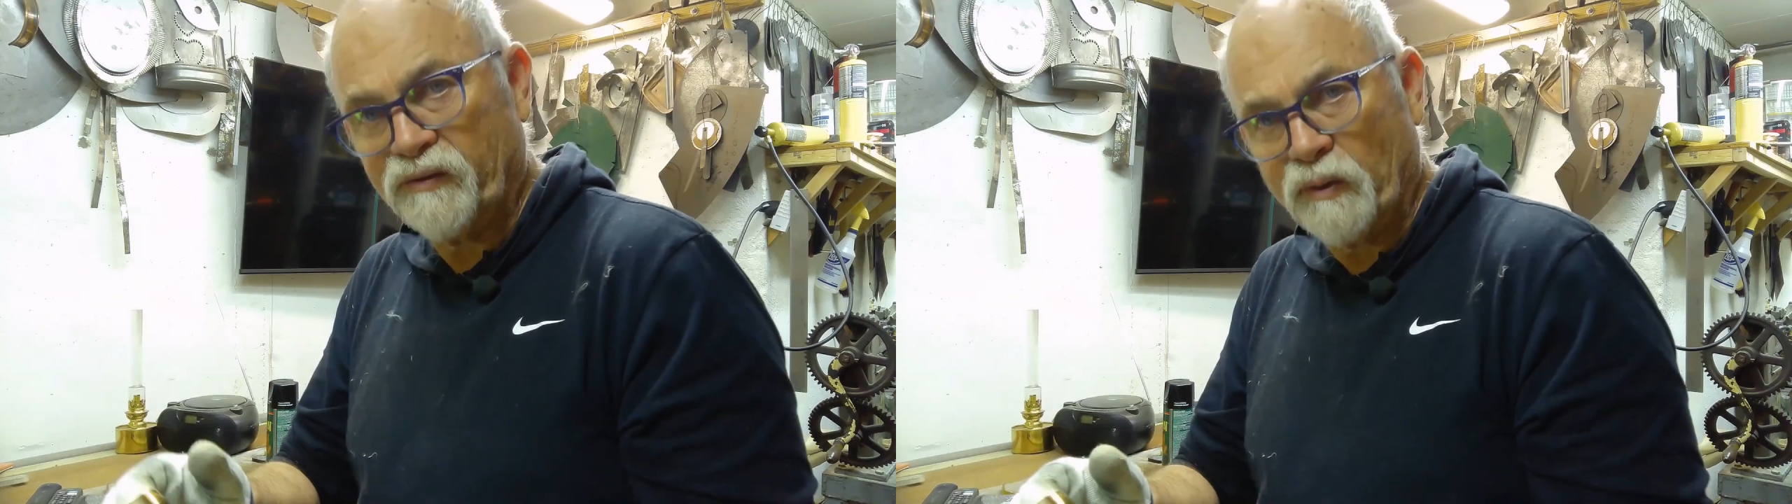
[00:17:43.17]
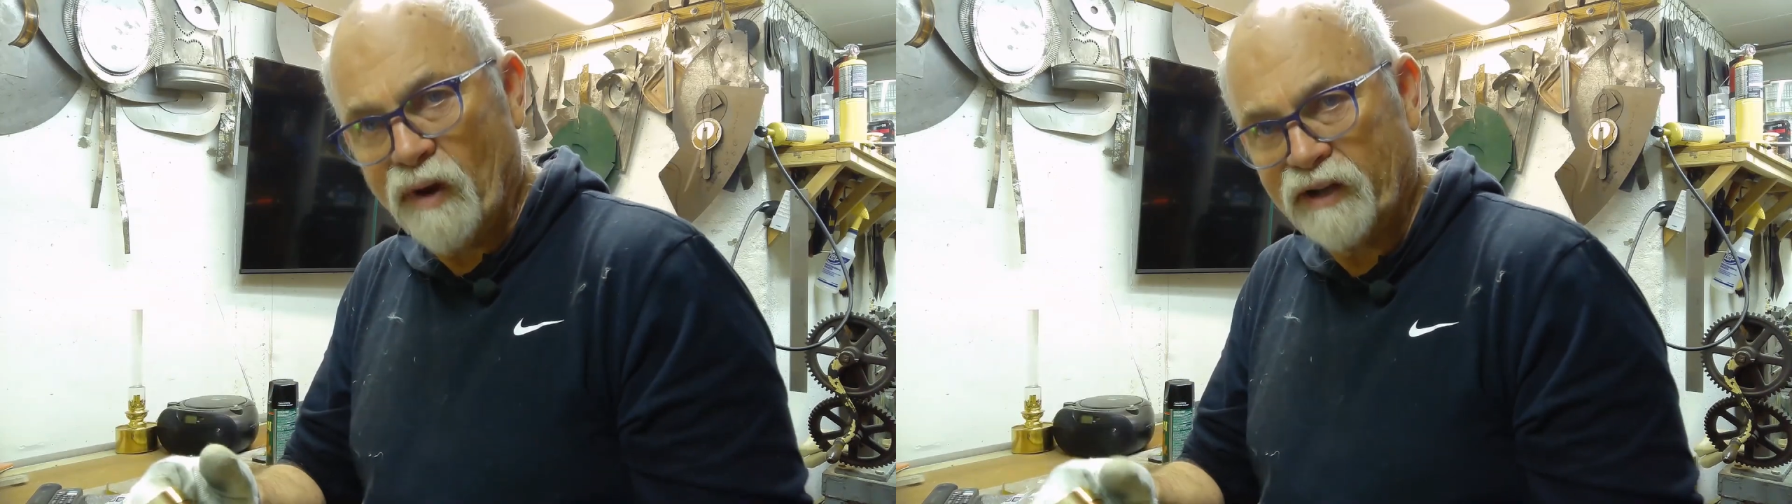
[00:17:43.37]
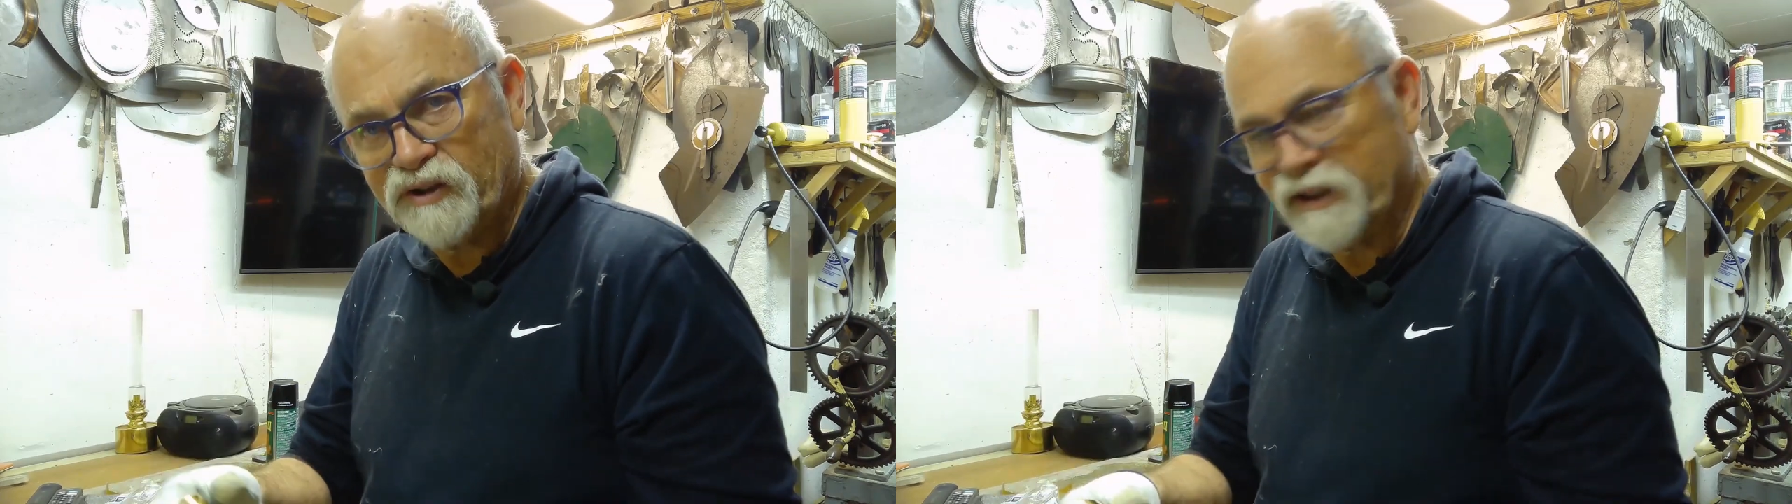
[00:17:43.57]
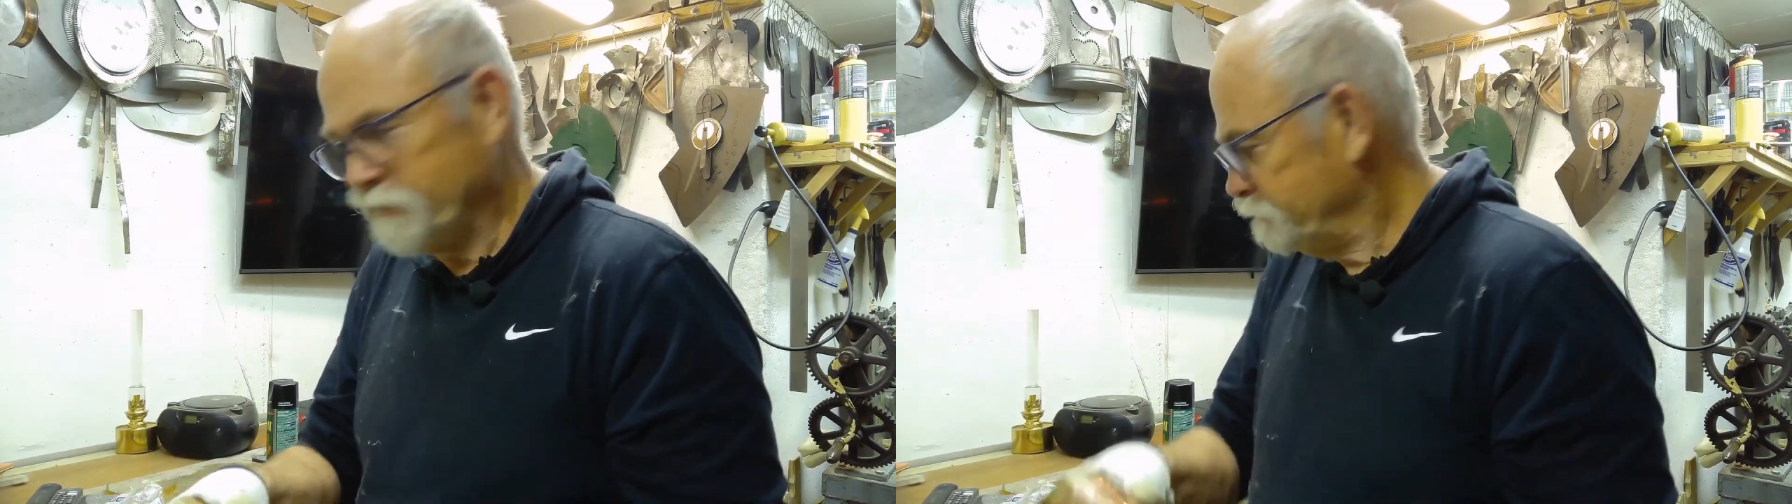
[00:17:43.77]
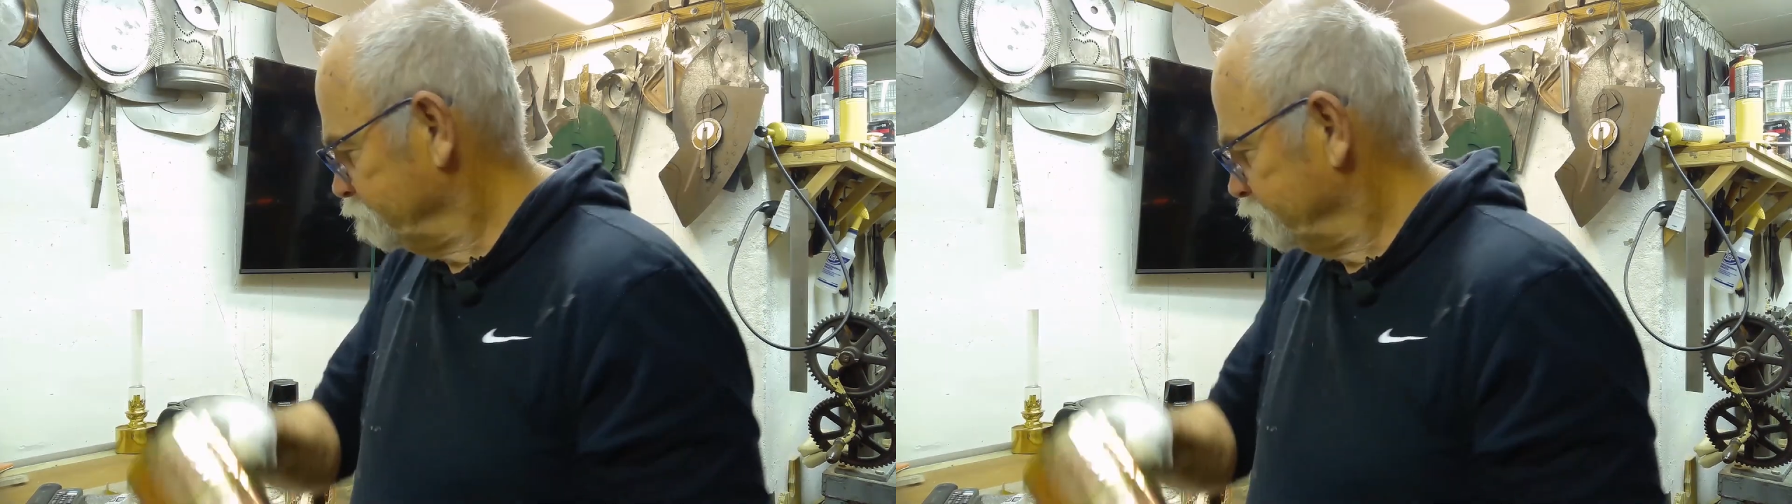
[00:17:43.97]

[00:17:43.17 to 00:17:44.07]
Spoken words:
for watching.